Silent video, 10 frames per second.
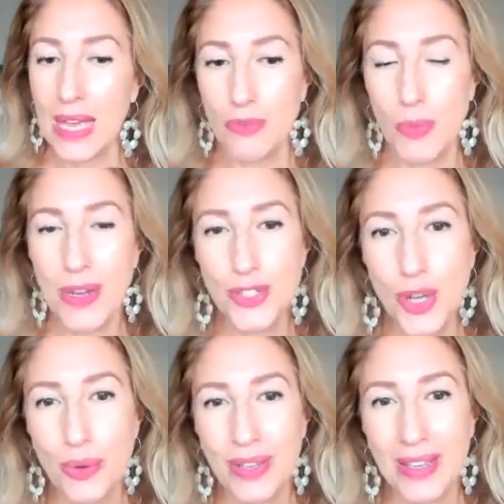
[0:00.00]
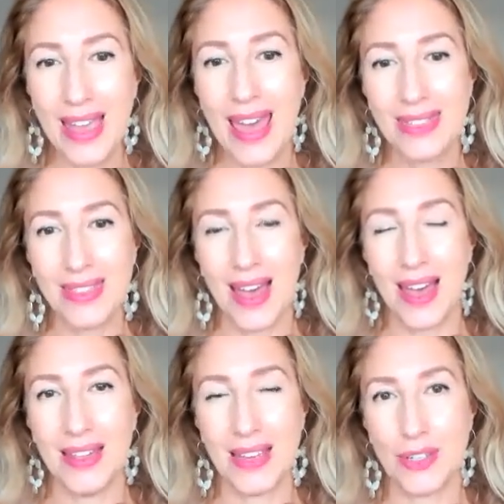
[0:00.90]
If we don't get
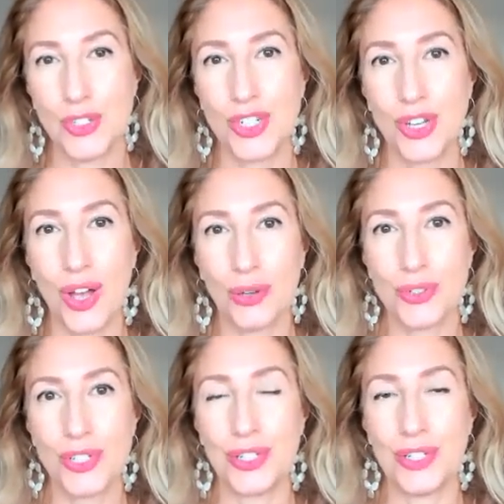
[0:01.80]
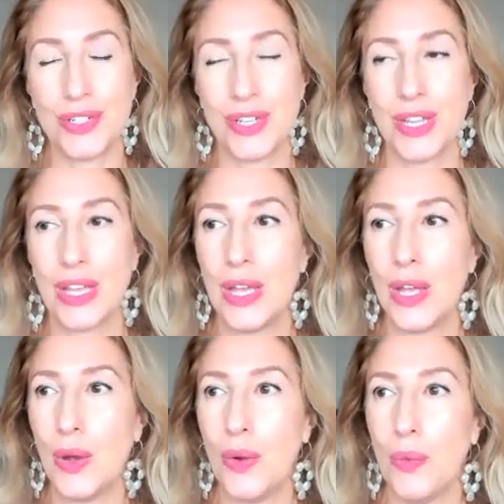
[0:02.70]
that in childhood,
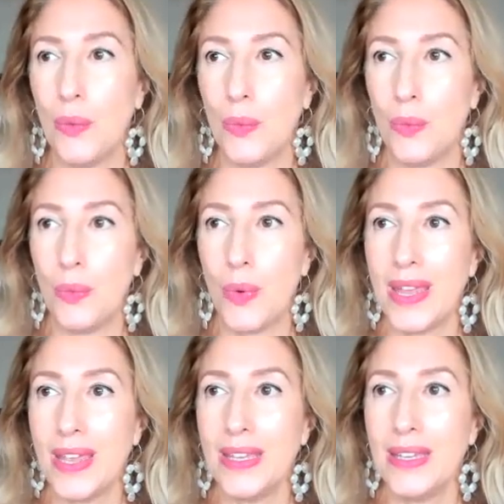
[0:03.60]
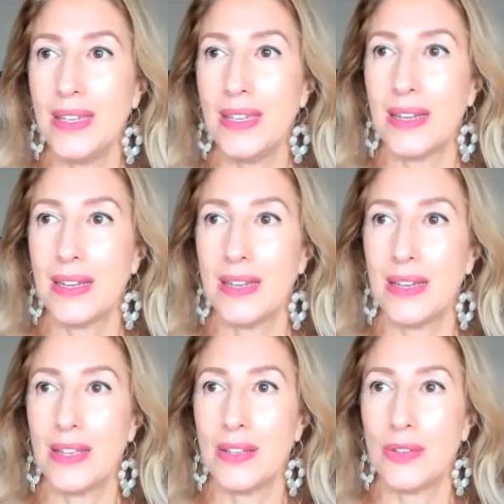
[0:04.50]
we
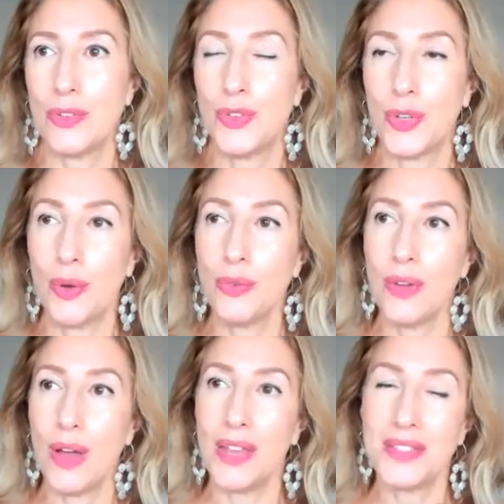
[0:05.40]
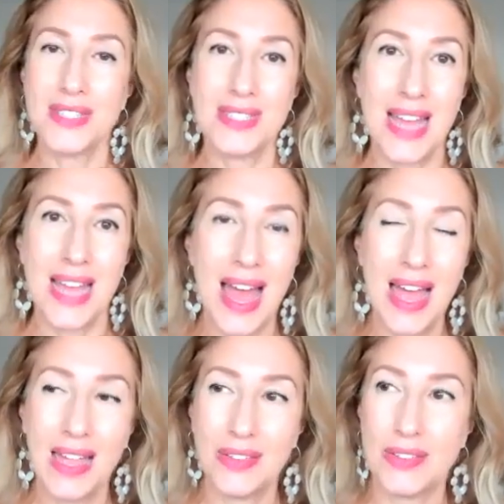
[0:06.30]
don't
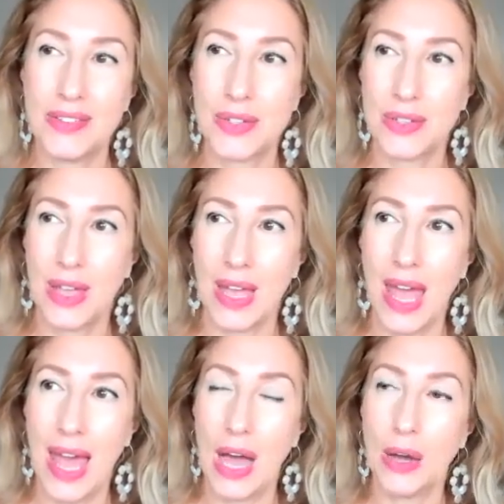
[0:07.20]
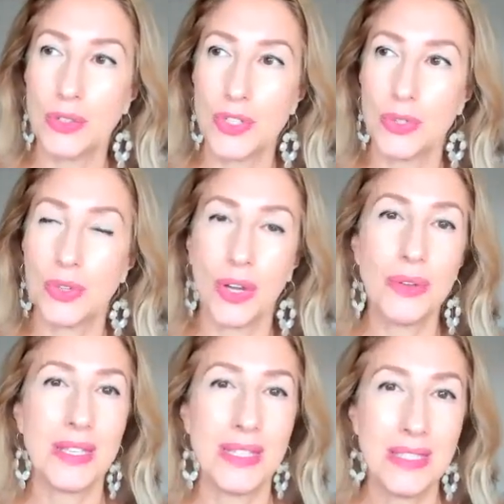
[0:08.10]
understand how to
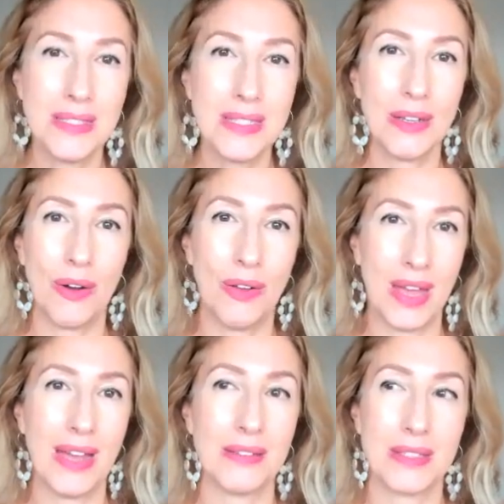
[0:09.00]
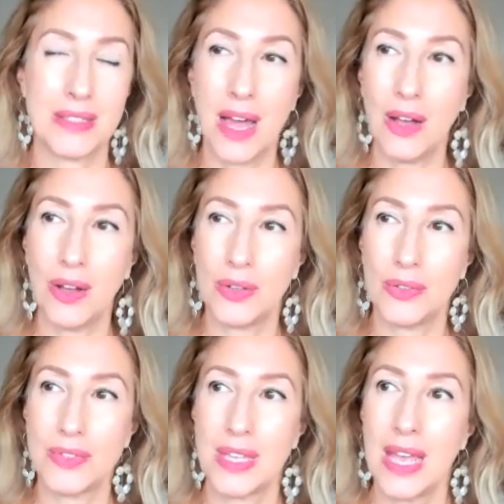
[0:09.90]
go easy on
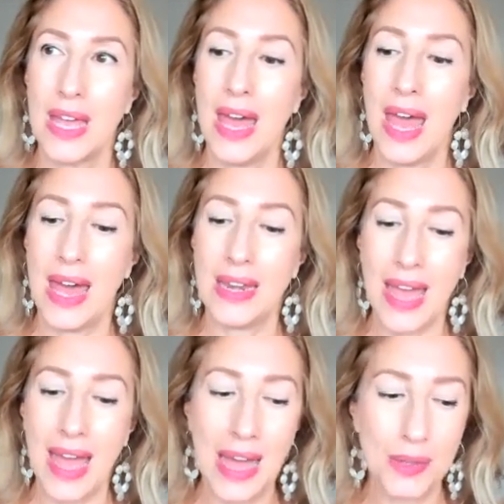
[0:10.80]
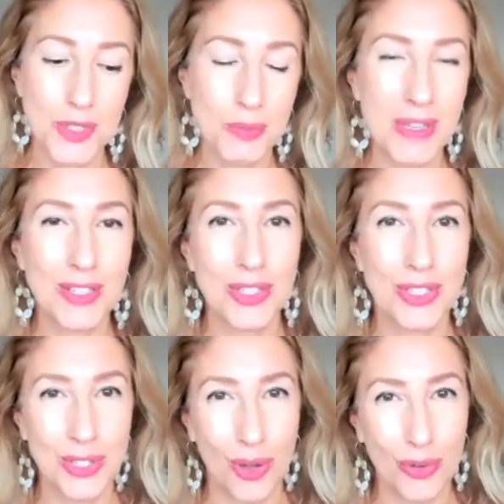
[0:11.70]
ourselves and how to be
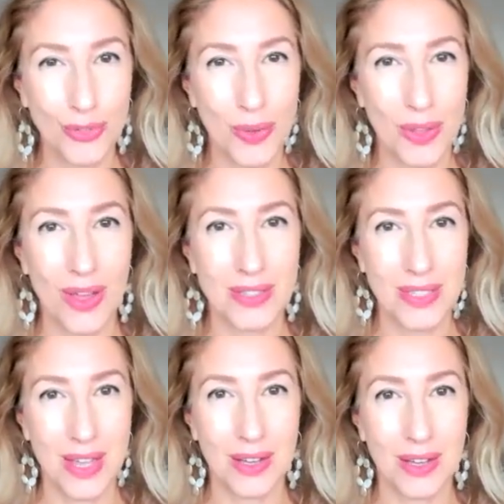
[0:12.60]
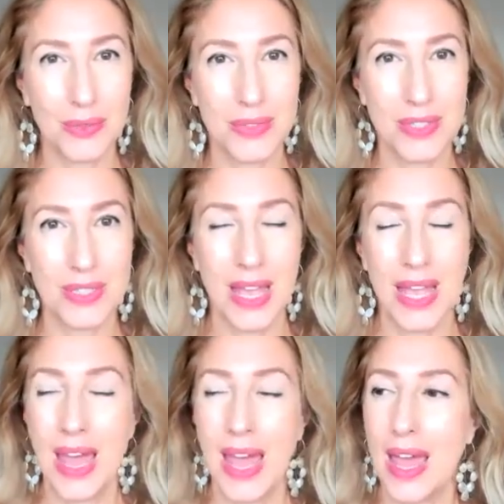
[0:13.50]
soft with ourselves,
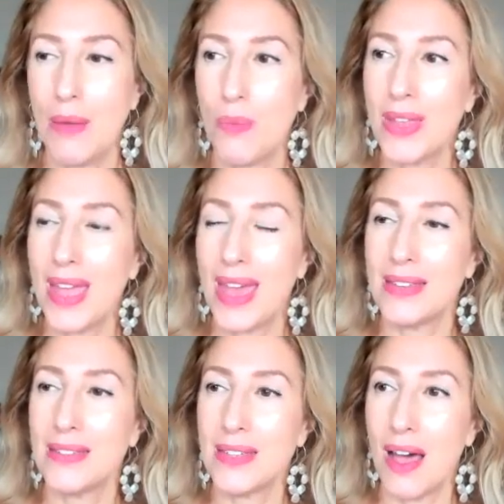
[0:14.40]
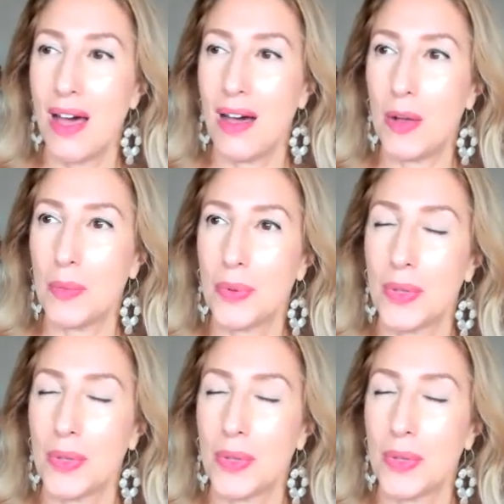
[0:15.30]
and we end up